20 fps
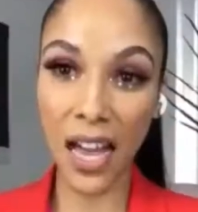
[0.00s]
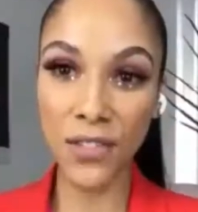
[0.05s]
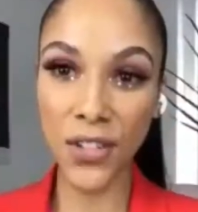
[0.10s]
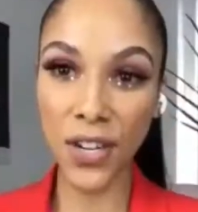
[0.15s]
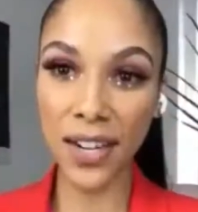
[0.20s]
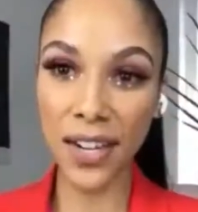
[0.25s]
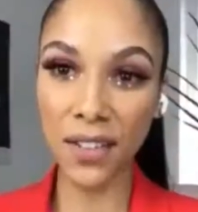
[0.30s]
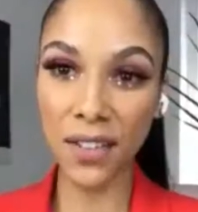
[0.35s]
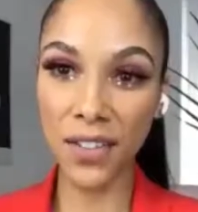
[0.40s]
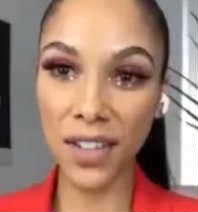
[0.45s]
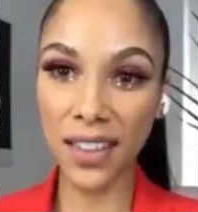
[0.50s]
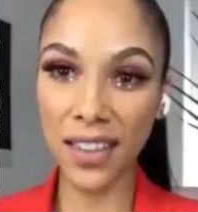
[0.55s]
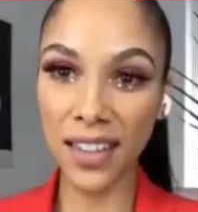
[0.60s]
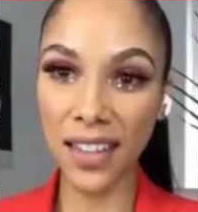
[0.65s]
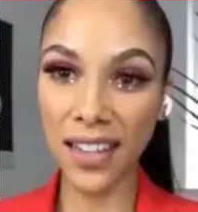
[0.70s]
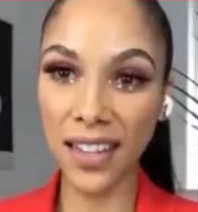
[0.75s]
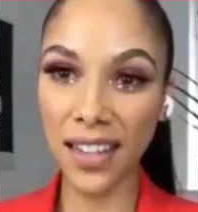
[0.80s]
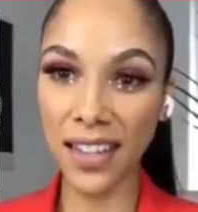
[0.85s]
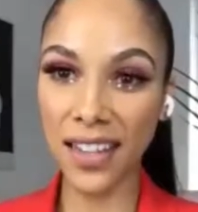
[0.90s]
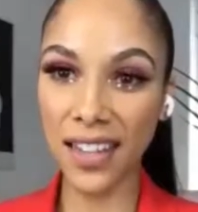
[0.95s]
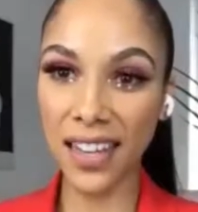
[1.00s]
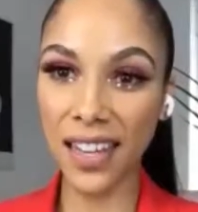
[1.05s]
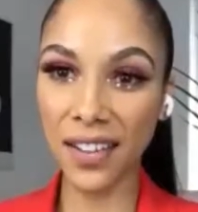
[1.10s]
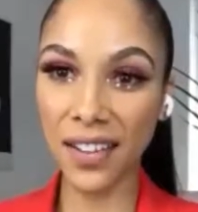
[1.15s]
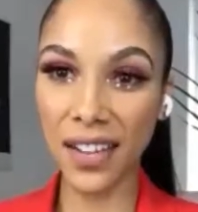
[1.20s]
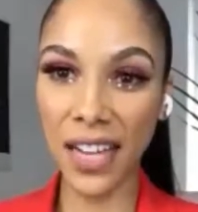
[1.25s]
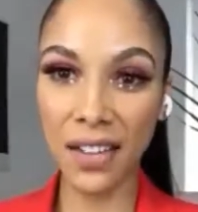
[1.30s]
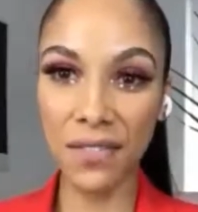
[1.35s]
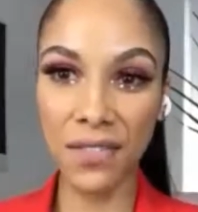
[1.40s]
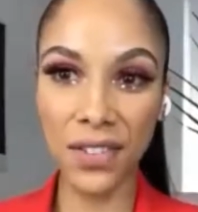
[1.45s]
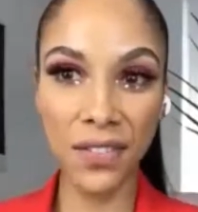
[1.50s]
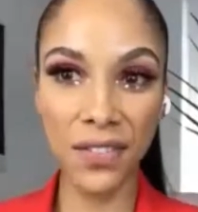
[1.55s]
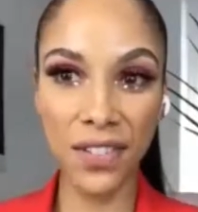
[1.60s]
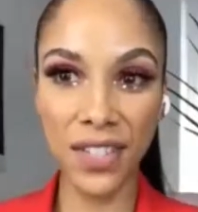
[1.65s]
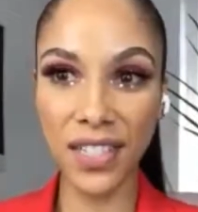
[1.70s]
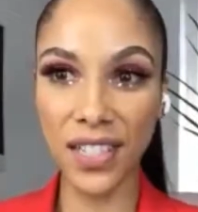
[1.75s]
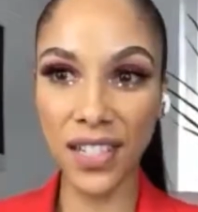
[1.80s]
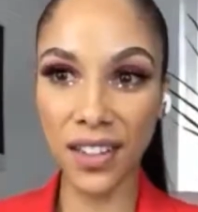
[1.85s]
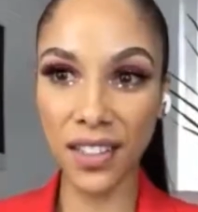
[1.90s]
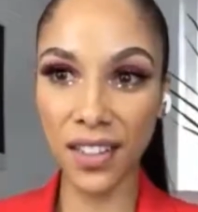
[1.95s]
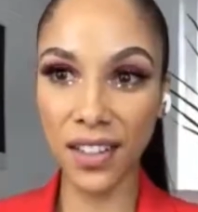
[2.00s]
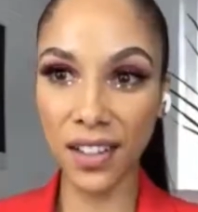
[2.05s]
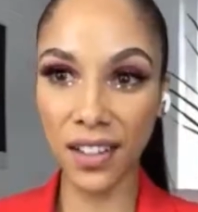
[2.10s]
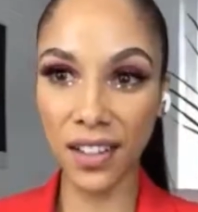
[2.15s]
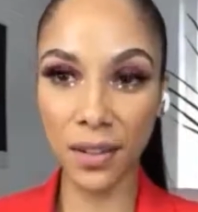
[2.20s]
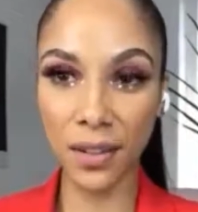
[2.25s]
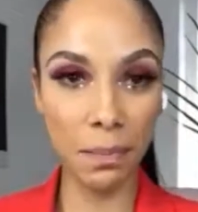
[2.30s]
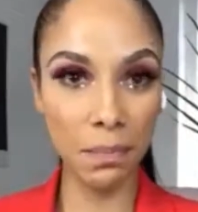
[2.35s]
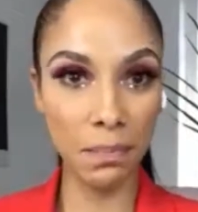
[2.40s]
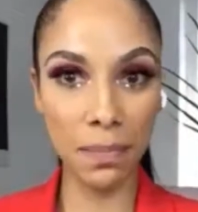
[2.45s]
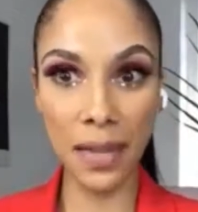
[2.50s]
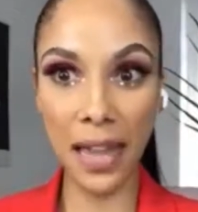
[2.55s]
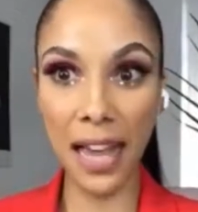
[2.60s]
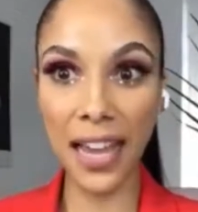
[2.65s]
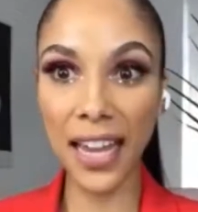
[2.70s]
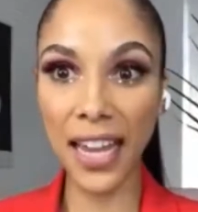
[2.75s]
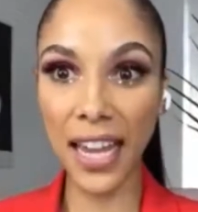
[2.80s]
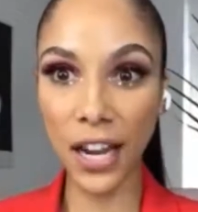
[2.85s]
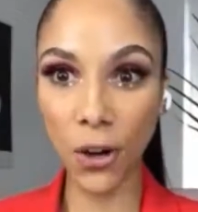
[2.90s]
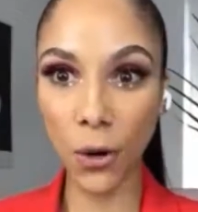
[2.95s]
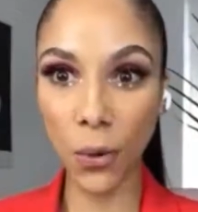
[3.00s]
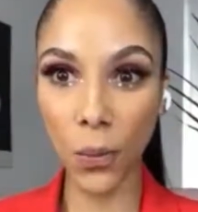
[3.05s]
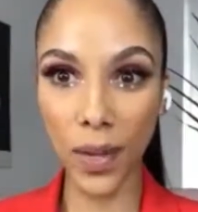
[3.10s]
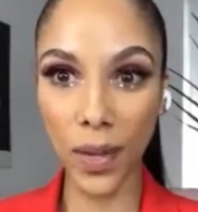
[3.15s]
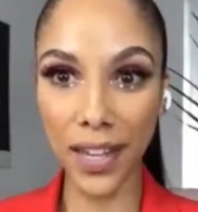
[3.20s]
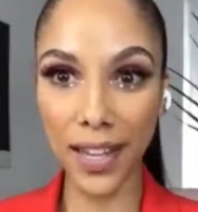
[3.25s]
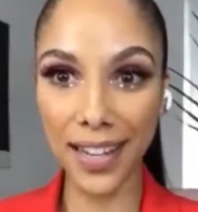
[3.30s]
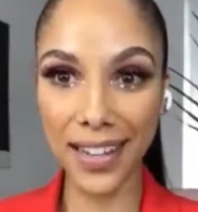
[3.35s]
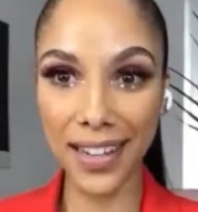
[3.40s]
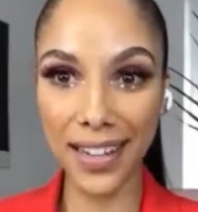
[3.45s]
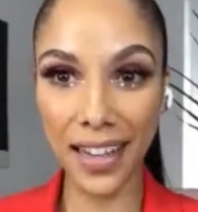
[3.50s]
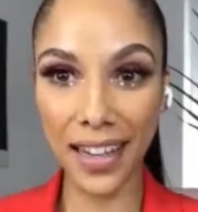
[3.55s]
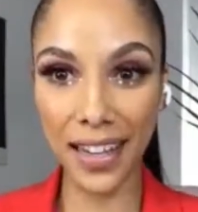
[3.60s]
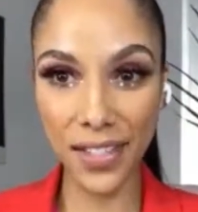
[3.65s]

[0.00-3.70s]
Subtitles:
I tried everything. I've even done the Black hair wig.